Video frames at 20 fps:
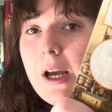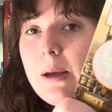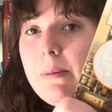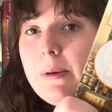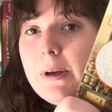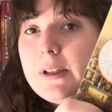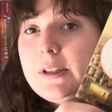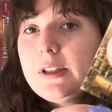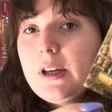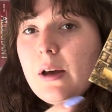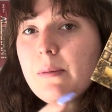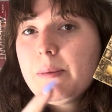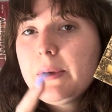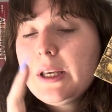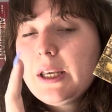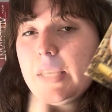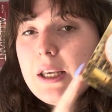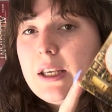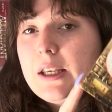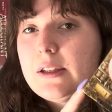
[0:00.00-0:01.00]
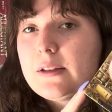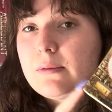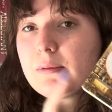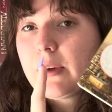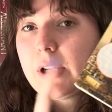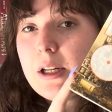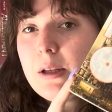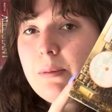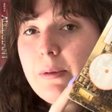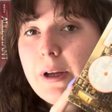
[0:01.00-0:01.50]
picked up is
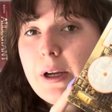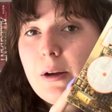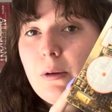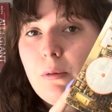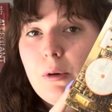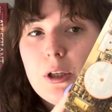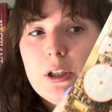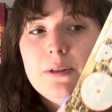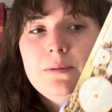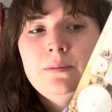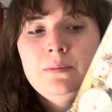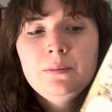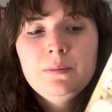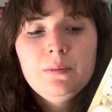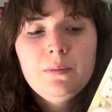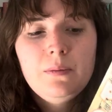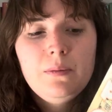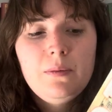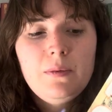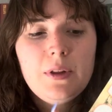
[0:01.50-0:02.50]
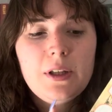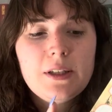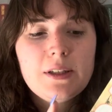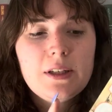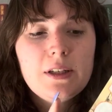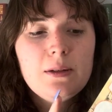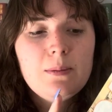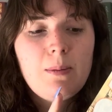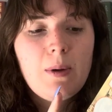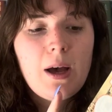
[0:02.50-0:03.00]
Ready Player One. This
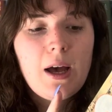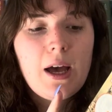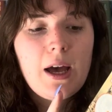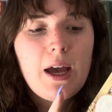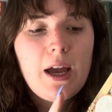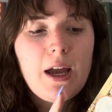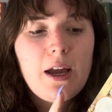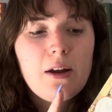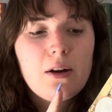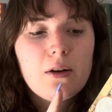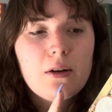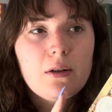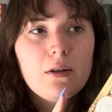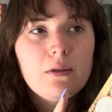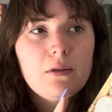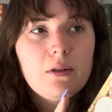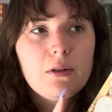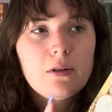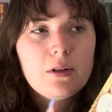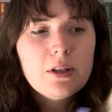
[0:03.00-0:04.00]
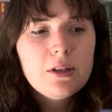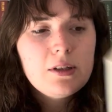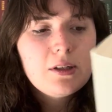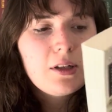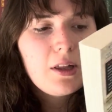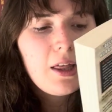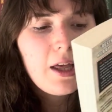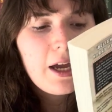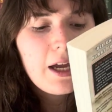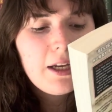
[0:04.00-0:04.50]
is by Ernest
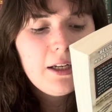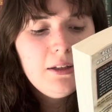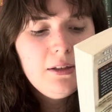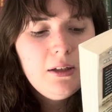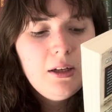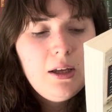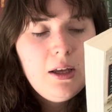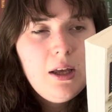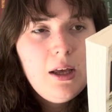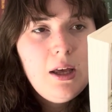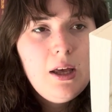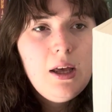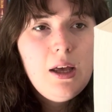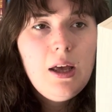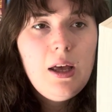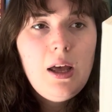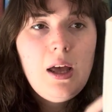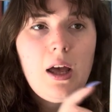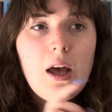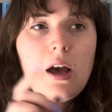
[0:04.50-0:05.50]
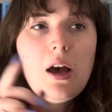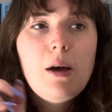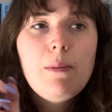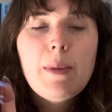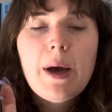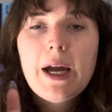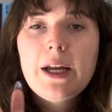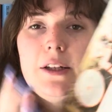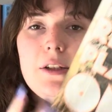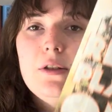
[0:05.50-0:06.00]
Cline.
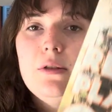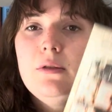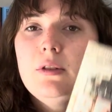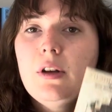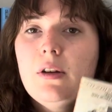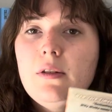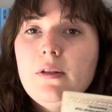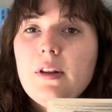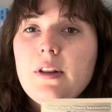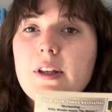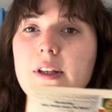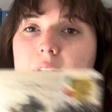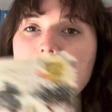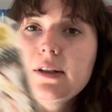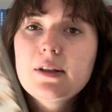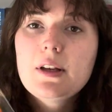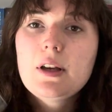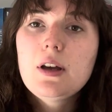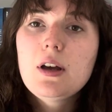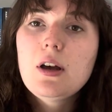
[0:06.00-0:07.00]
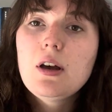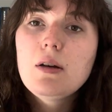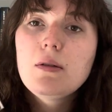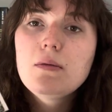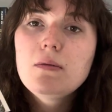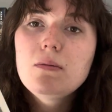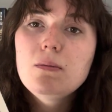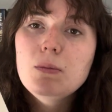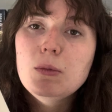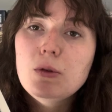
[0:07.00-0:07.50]
I do know that this is a
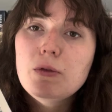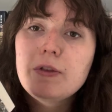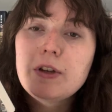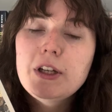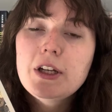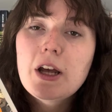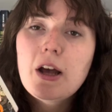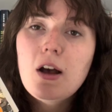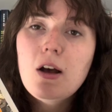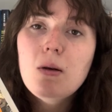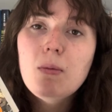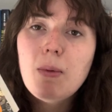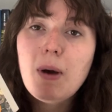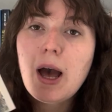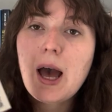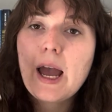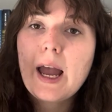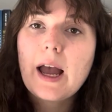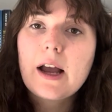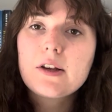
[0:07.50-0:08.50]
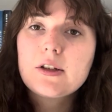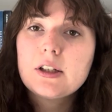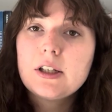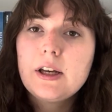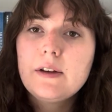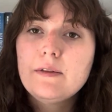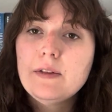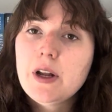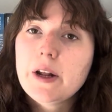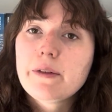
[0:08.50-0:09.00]
movie now, but I actually
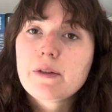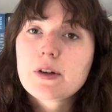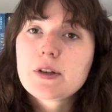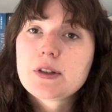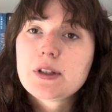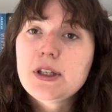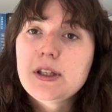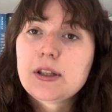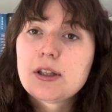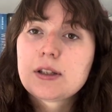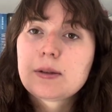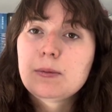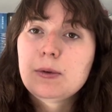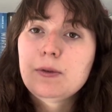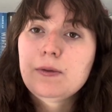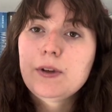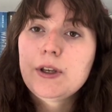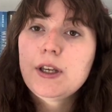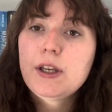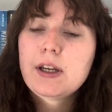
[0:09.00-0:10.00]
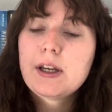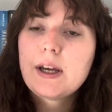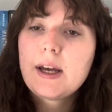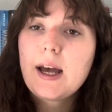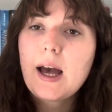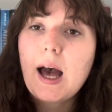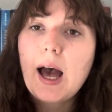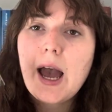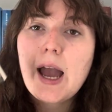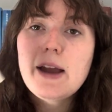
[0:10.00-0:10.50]
have never seen this movie.
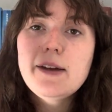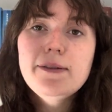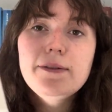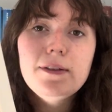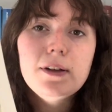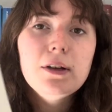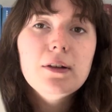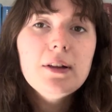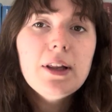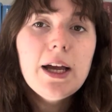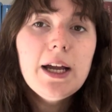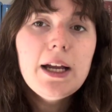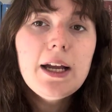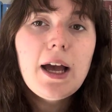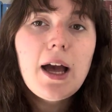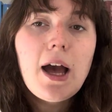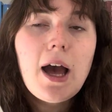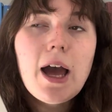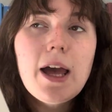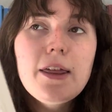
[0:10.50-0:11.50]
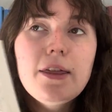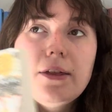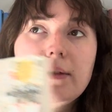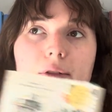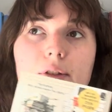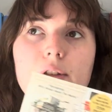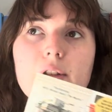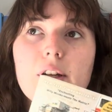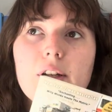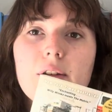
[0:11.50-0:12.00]
I feel like I
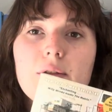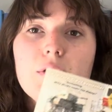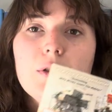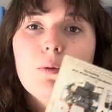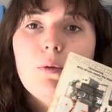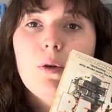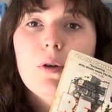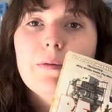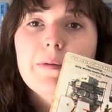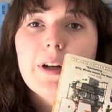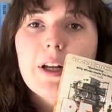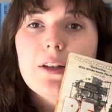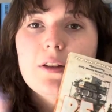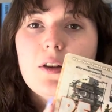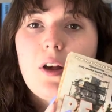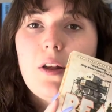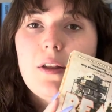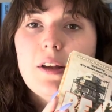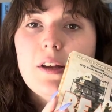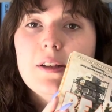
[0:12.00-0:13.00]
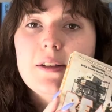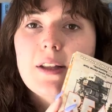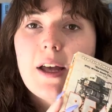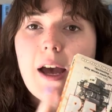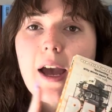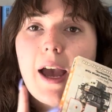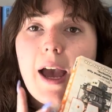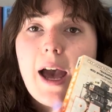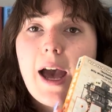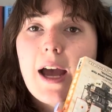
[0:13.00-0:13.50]
could have sworn when I saw this that I
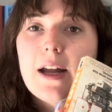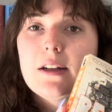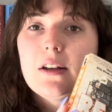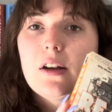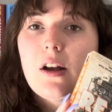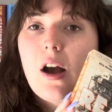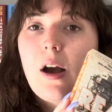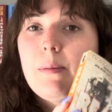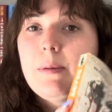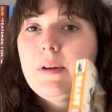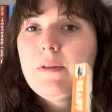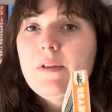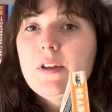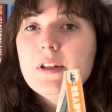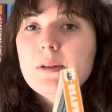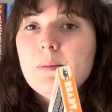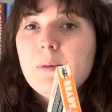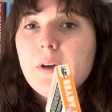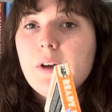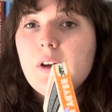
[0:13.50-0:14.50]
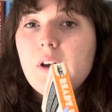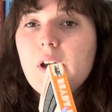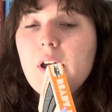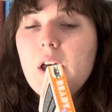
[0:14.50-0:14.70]
had a copy of this book,